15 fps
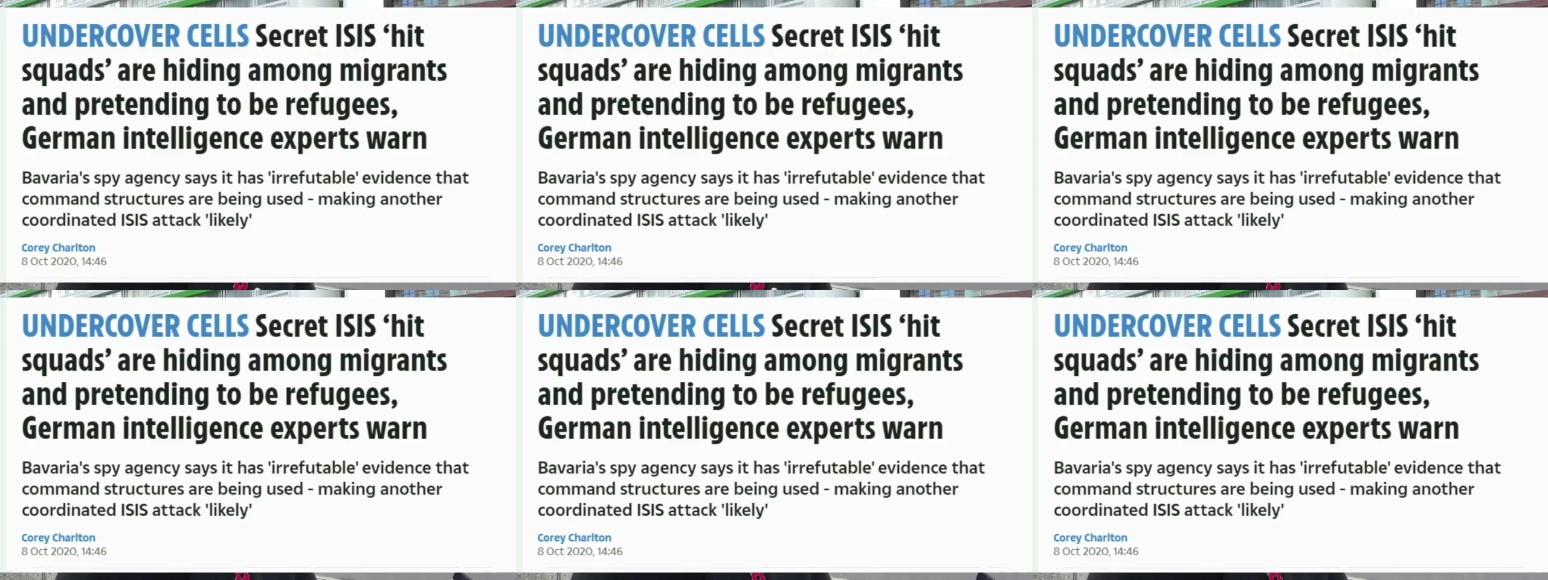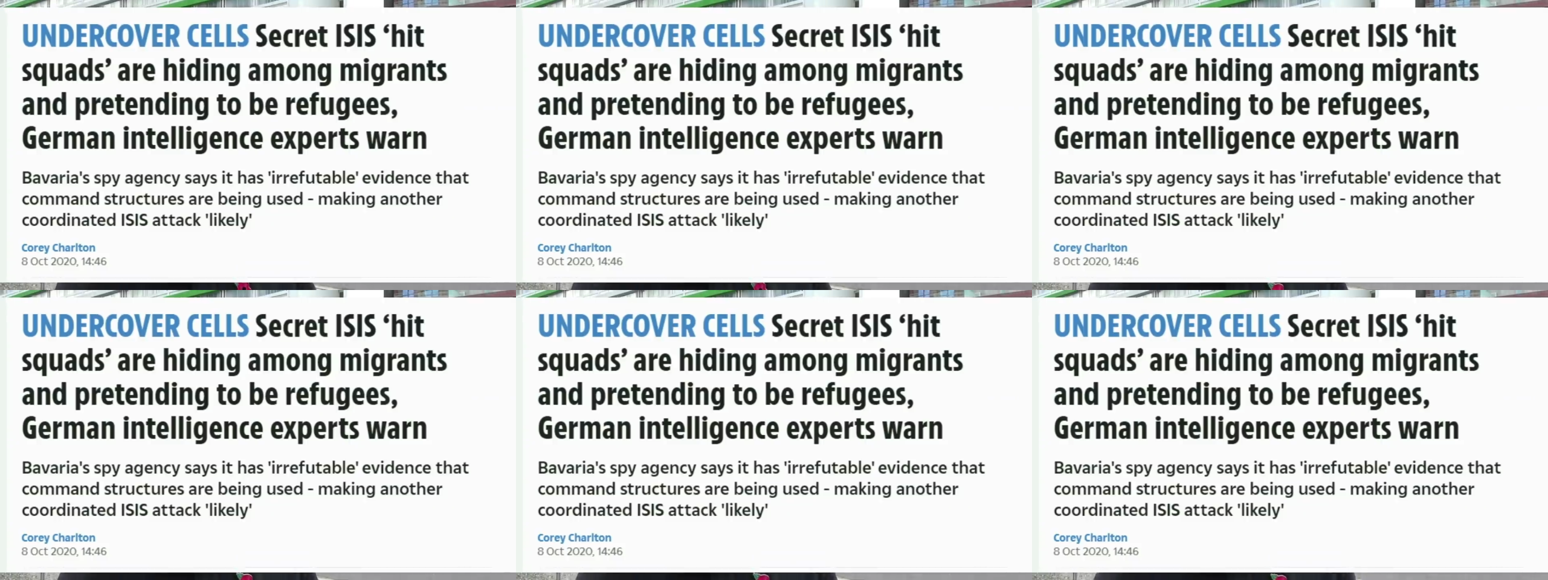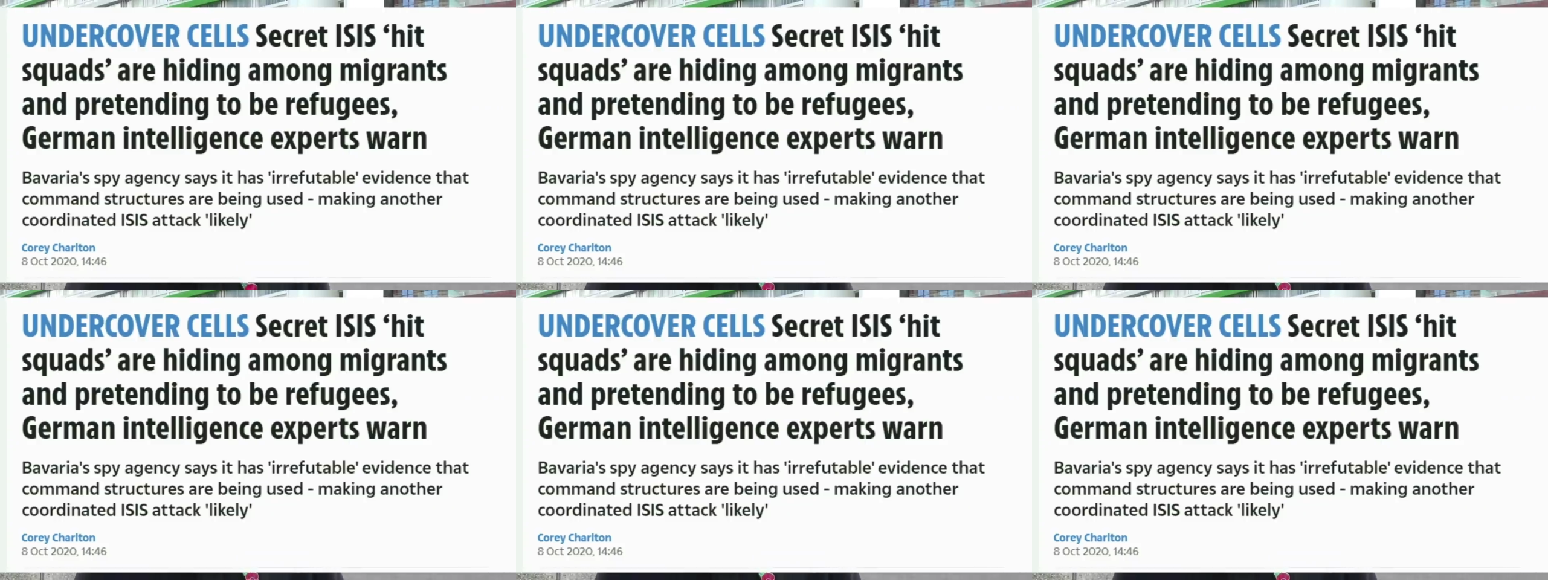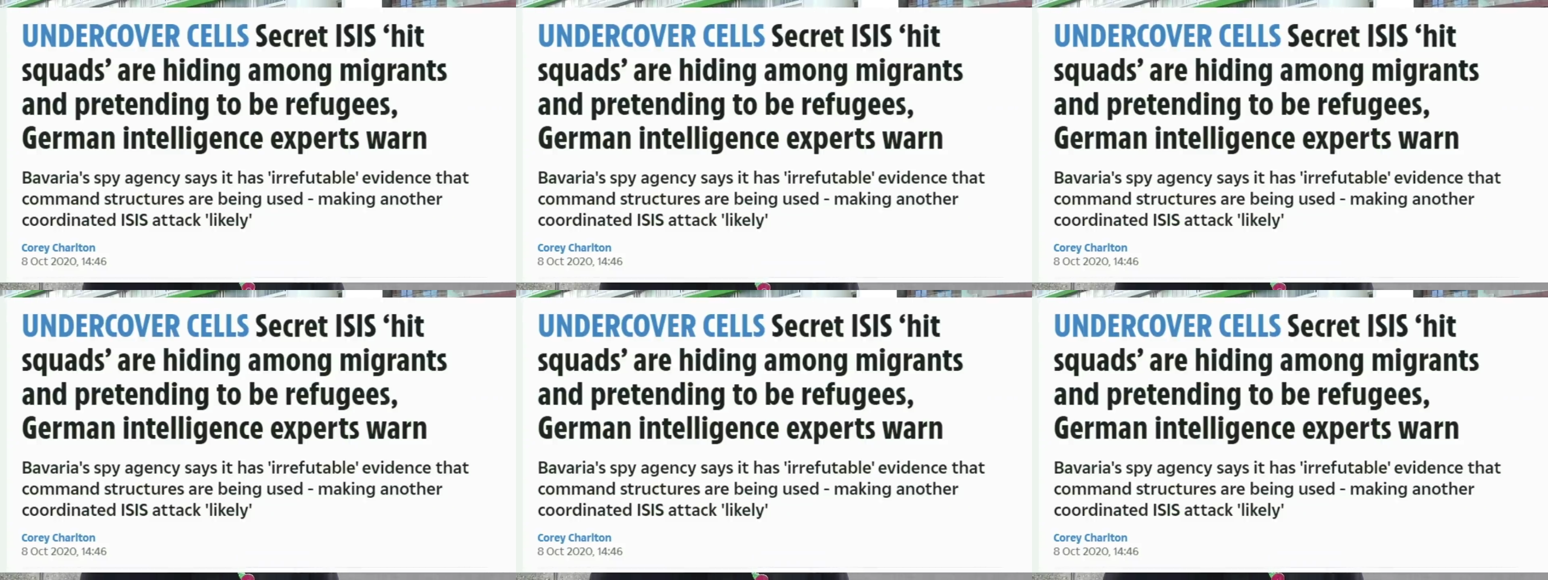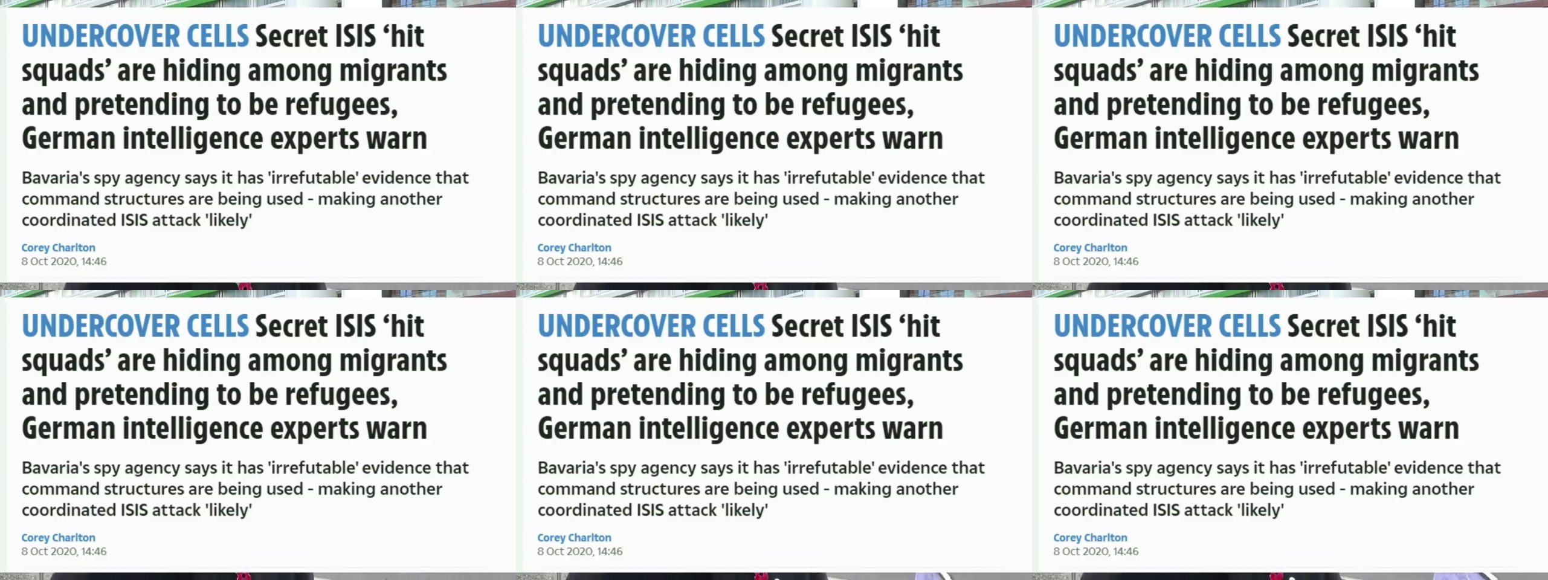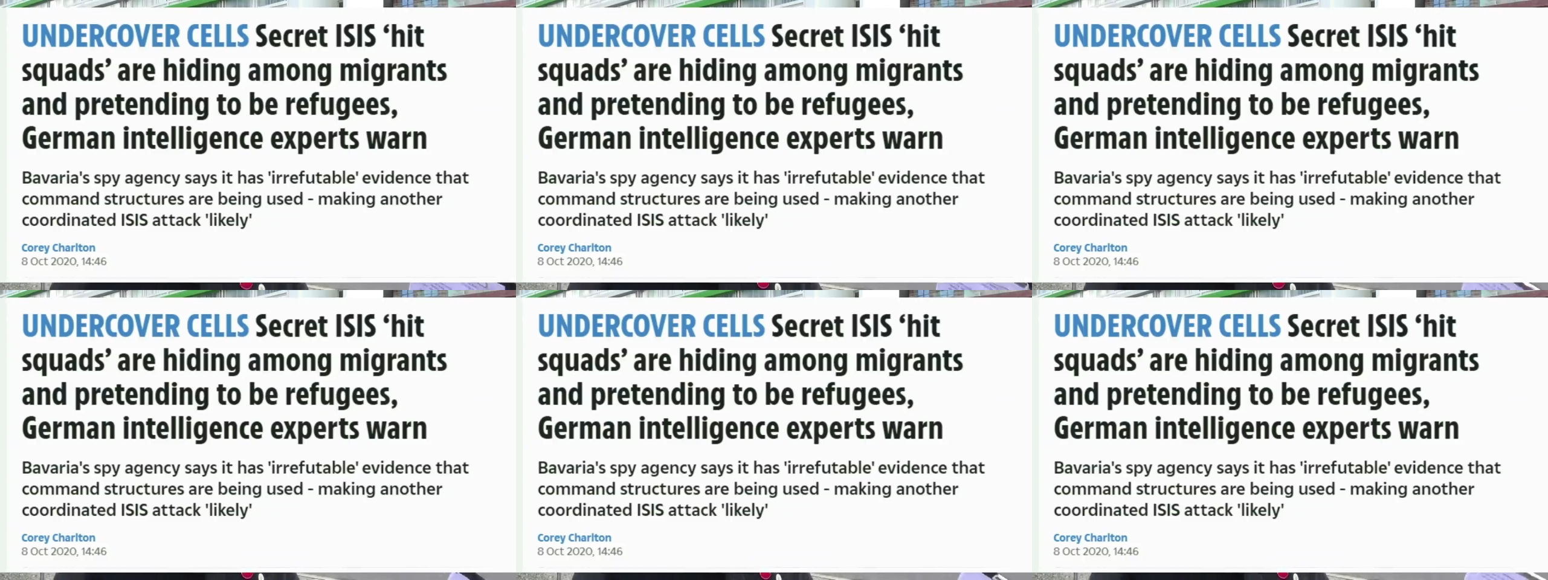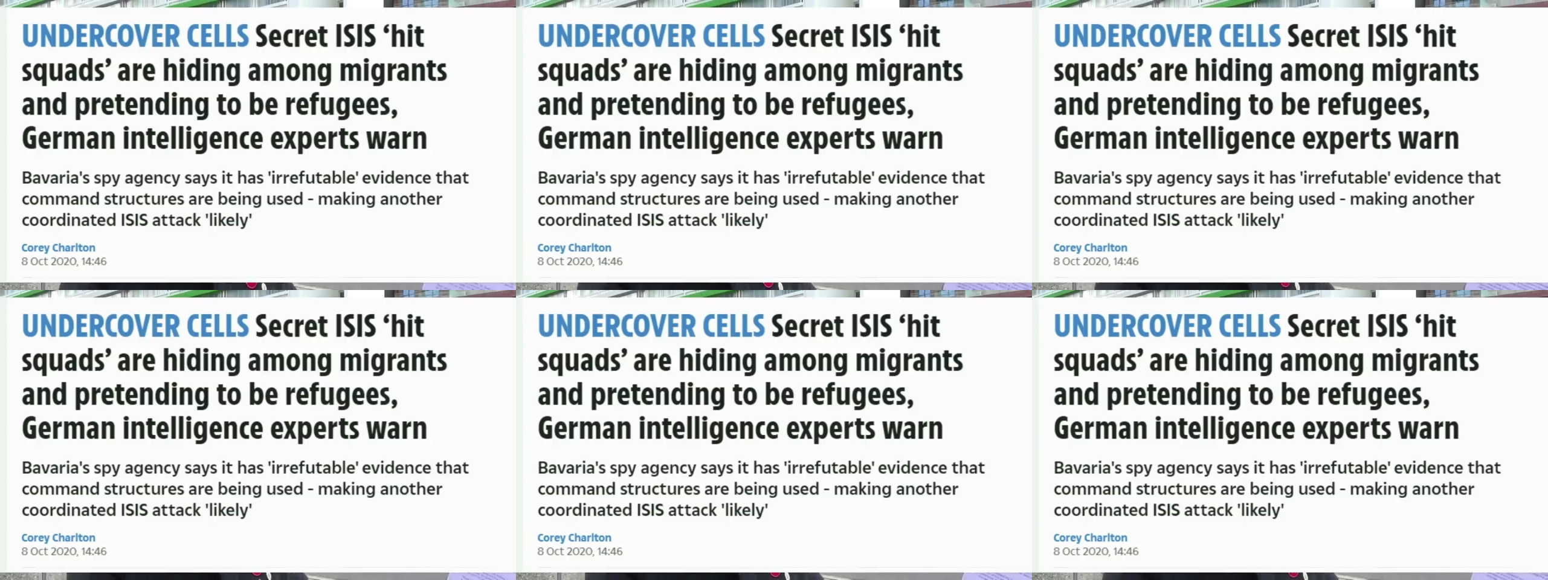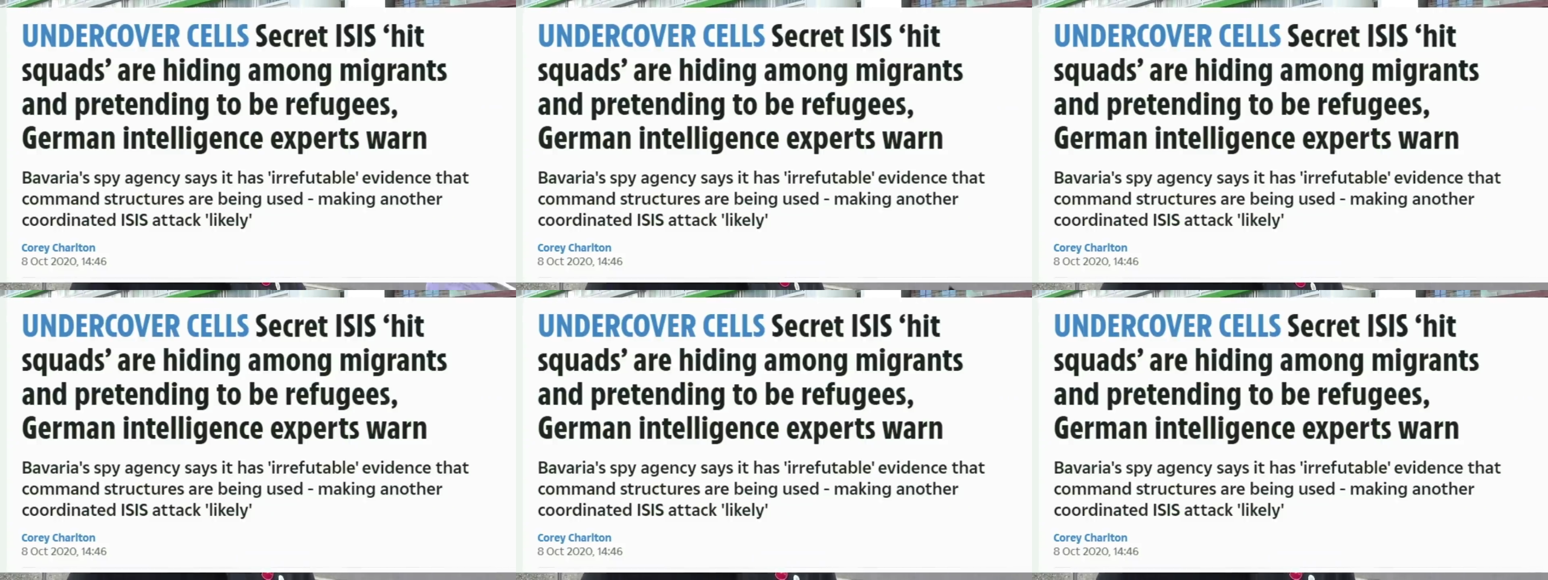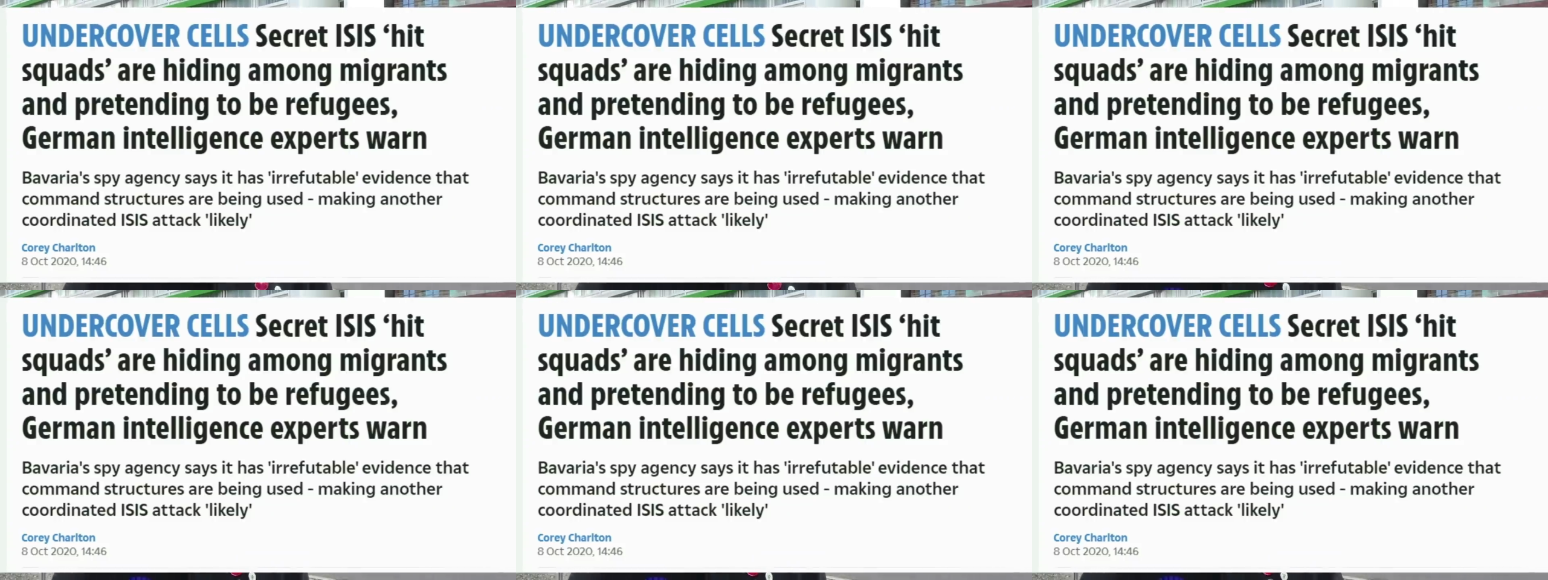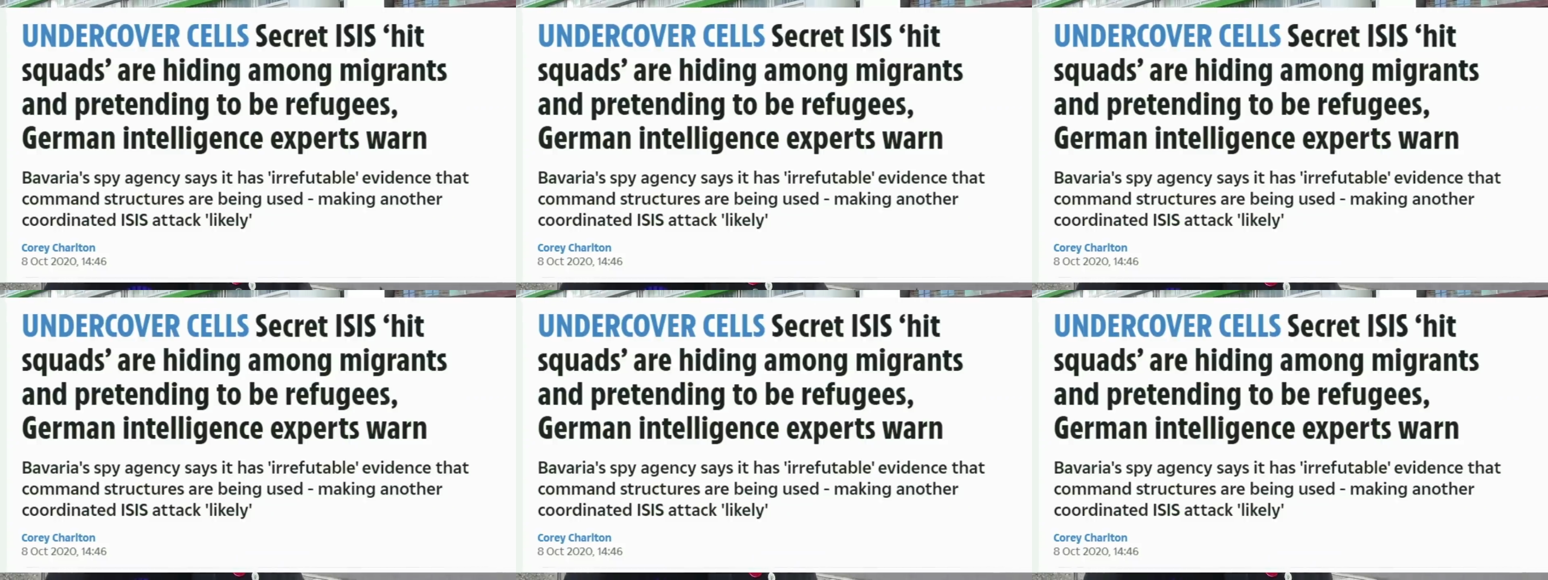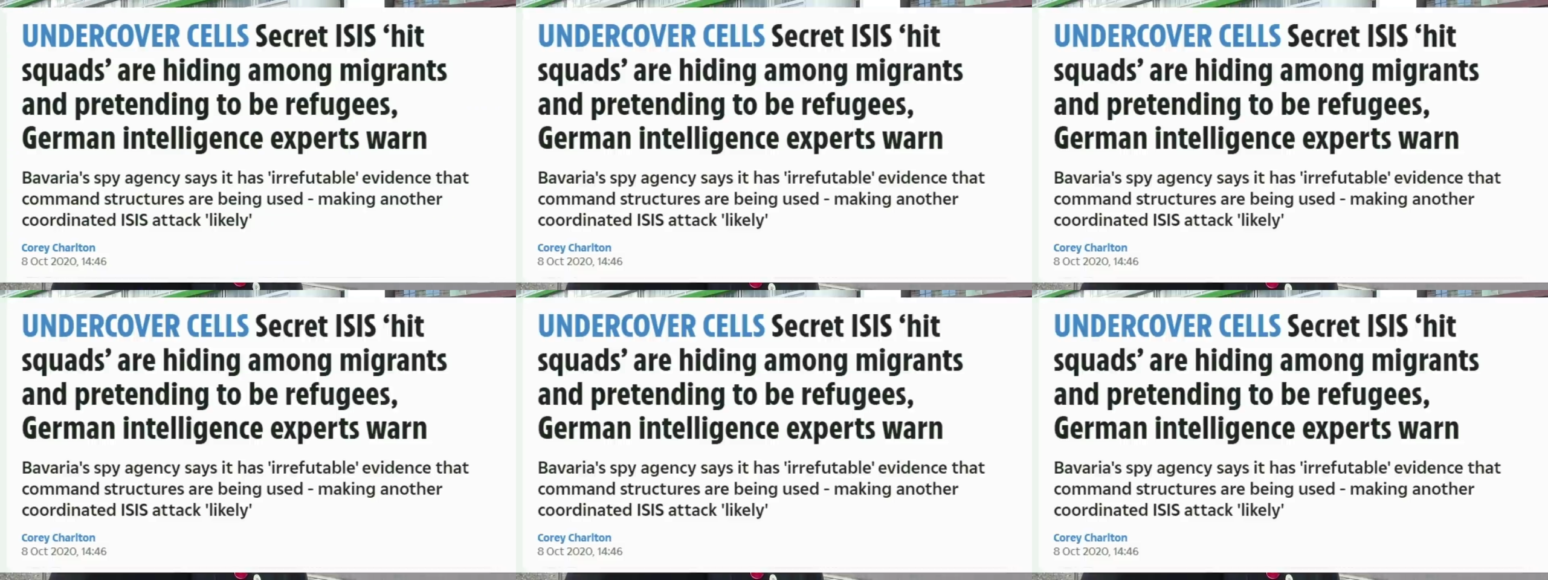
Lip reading: No face is visible, so there are no lips to read.